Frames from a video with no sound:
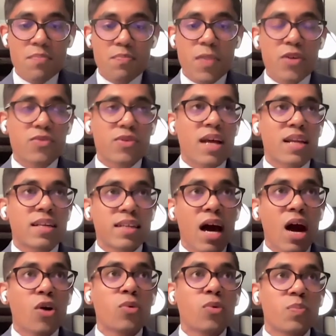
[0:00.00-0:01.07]
But right
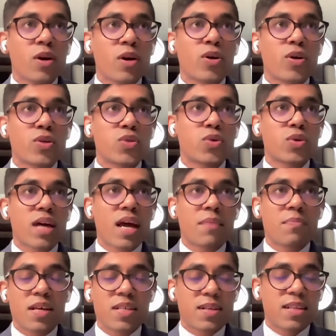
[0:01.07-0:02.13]
now, because you
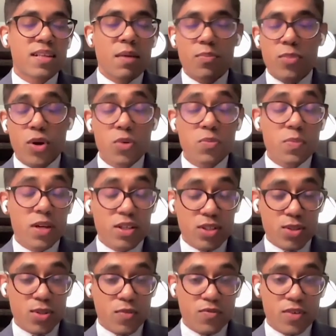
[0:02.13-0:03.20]
can basically upload
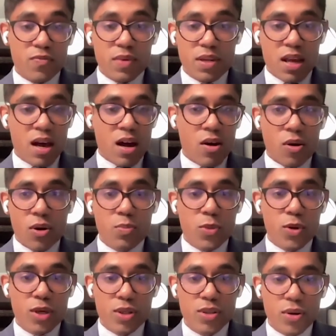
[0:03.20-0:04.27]
pictures of your villa on
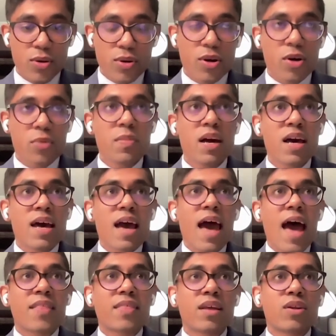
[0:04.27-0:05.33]
Booking.com
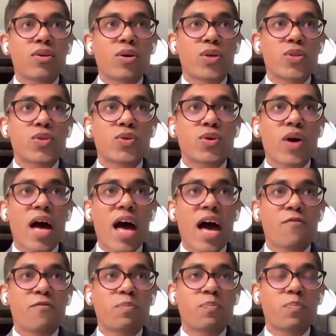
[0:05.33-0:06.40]
and then also
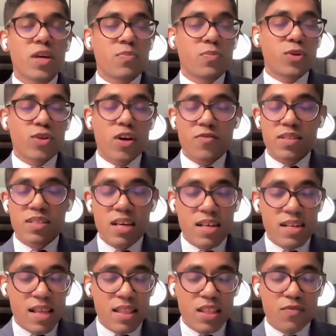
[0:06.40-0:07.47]
have people who have
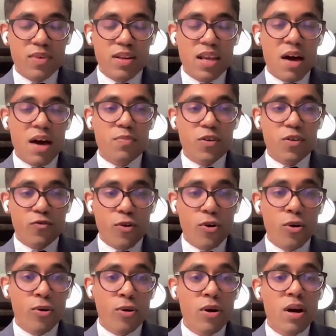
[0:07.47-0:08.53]
stayed at the villa
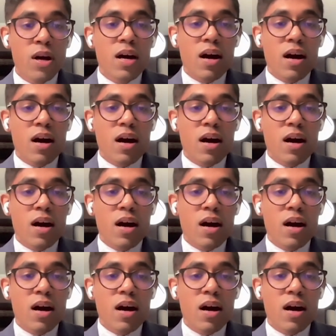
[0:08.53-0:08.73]
before